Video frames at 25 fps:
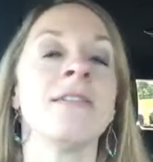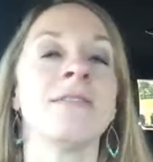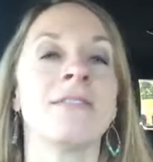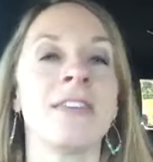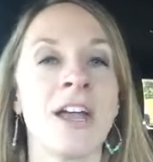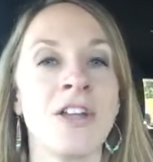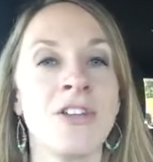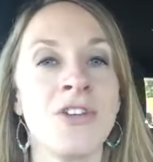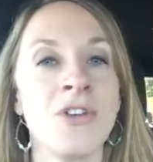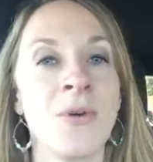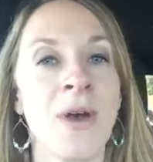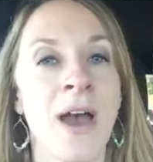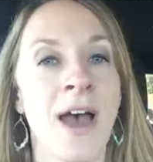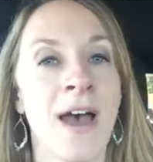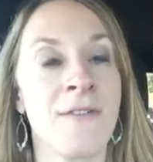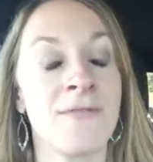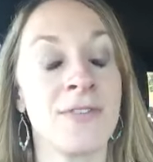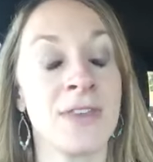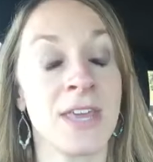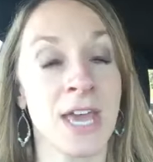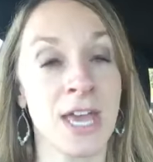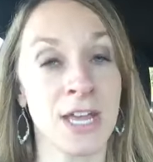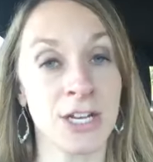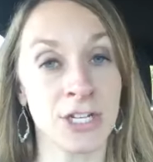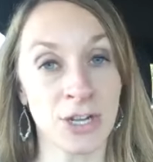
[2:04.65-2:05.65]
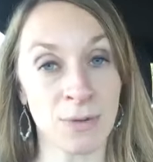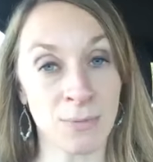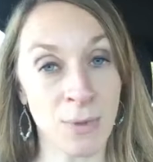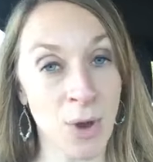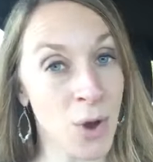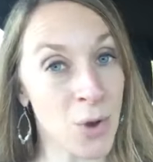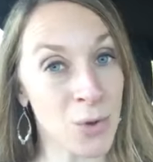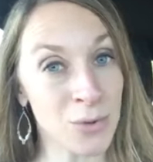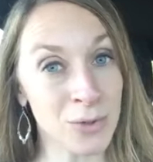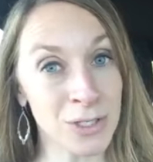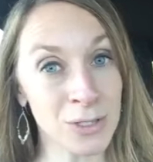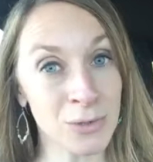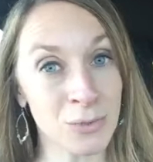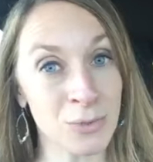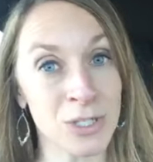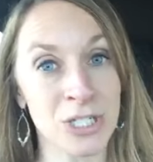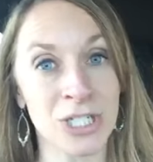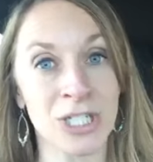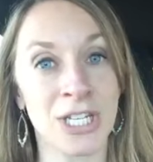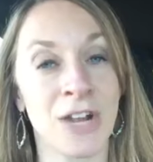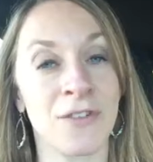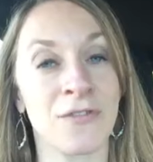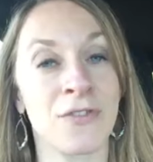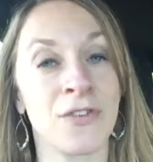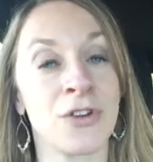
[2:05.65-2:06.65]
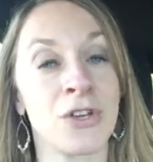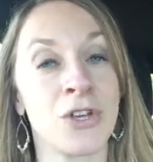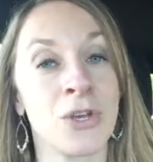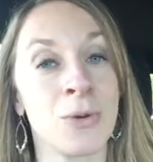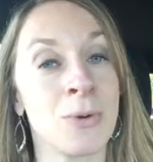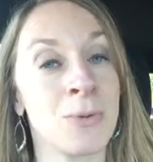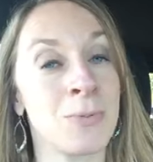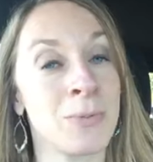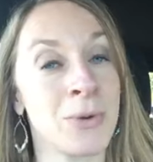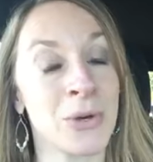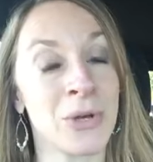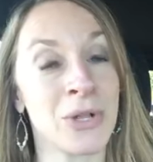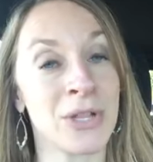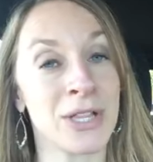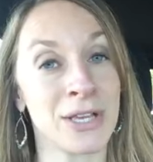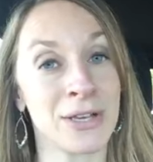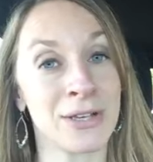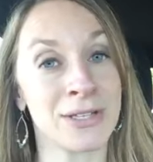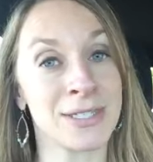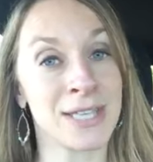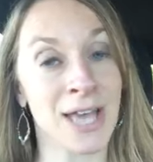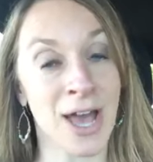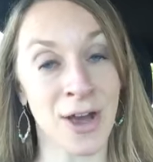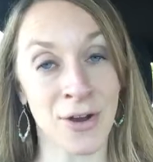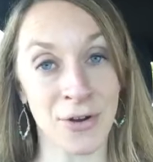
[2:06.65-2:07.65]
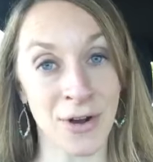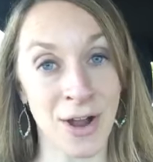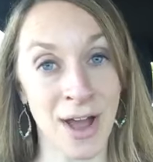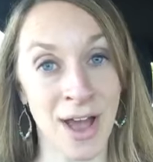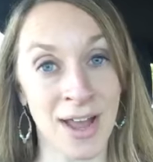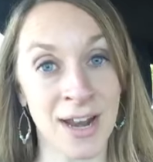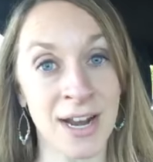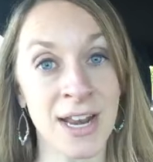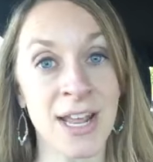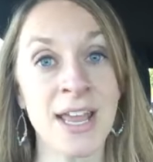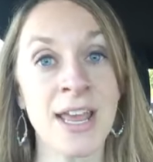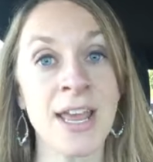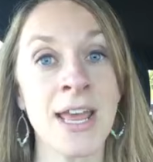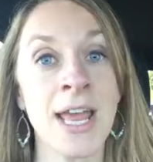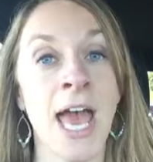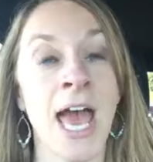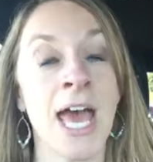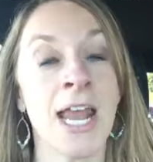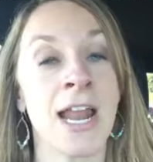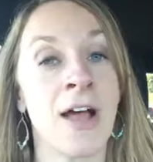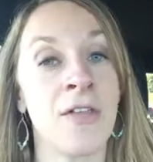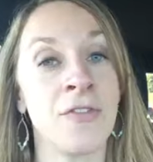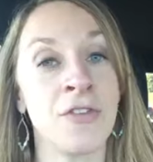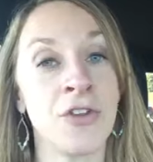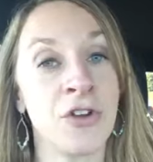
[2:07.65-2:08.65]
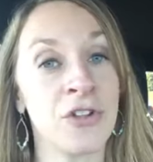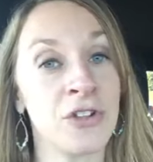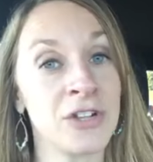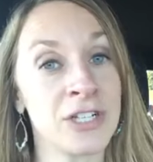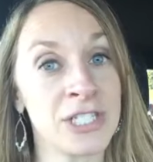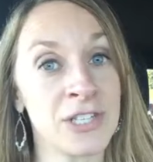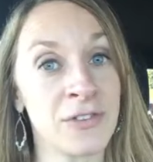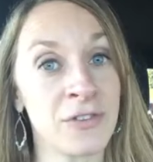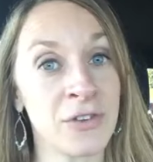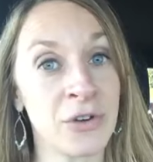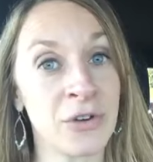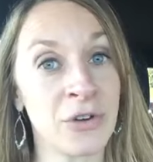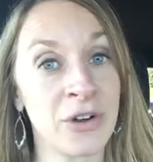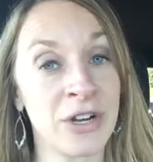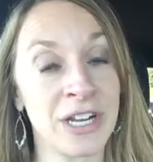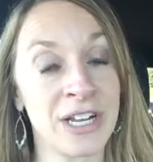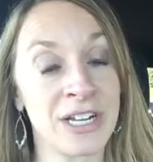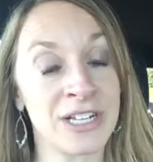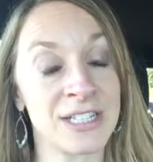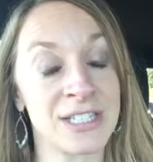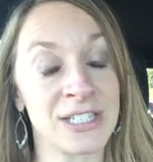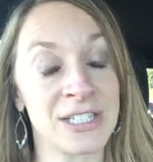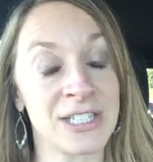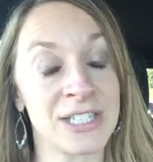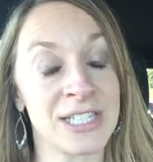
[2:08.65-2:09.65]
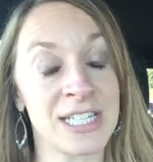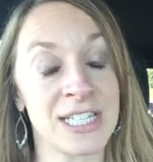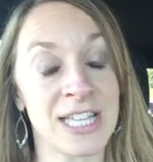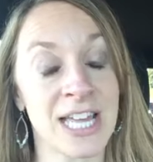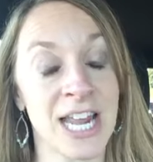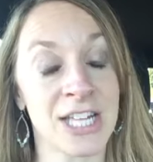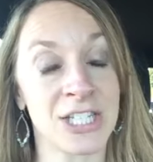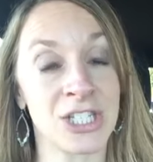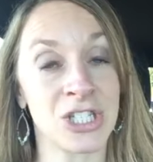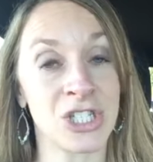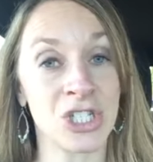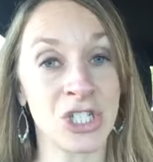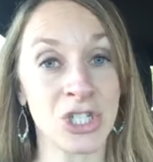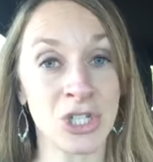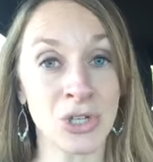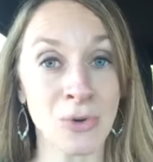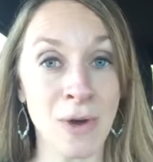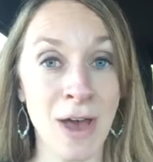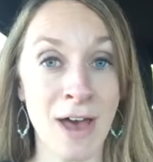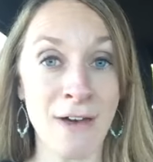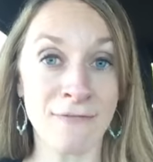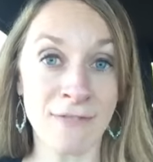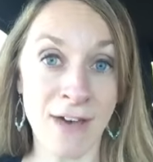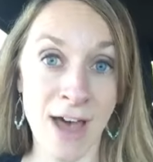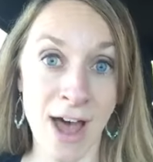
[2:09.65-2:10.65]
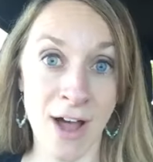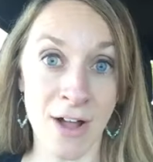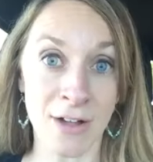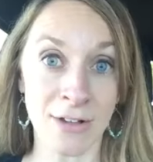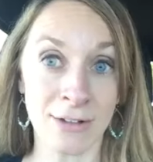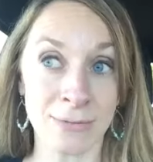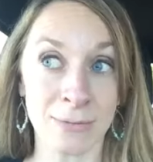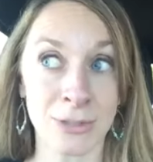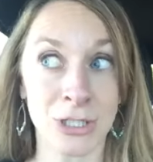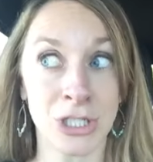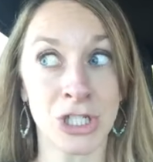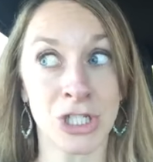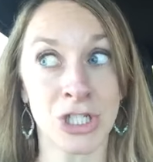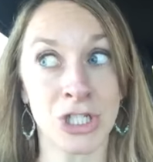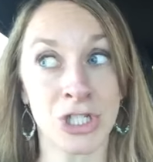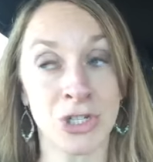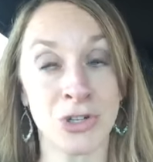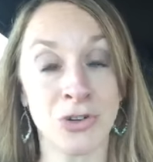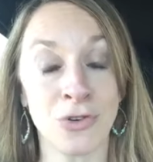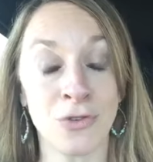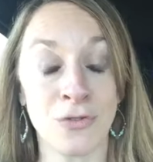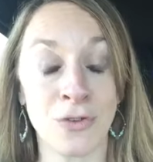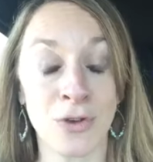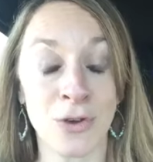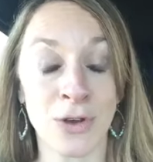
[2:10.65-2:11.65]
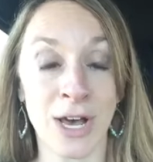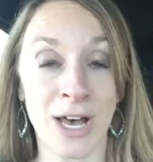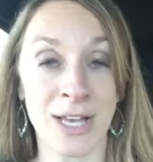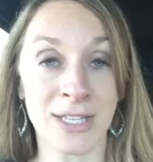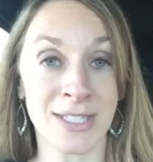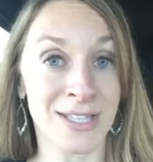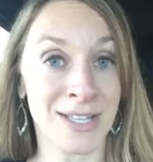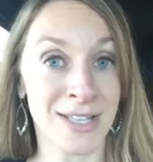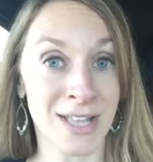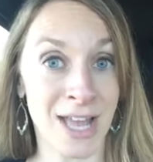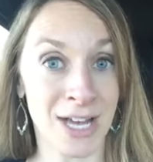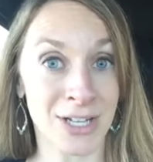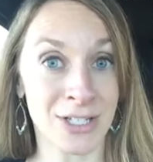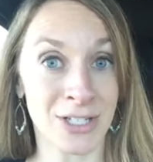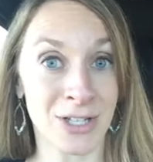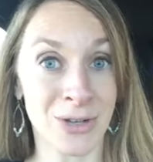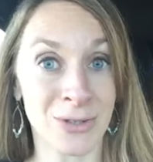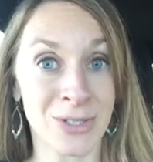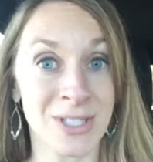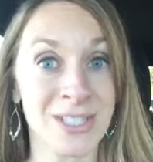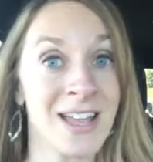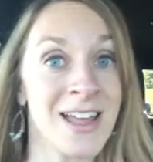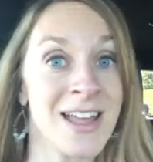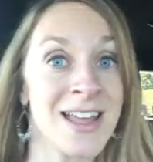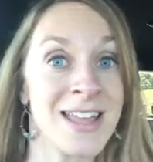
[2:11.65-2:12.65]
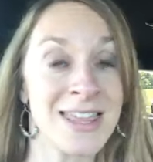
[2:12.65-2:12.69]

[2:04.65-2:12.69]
Then you have the HMOs, which stand for human milk oligosaccharide, and on your list of ingredients, you'll see that as 2FL, which is 2 fucosyl lactose.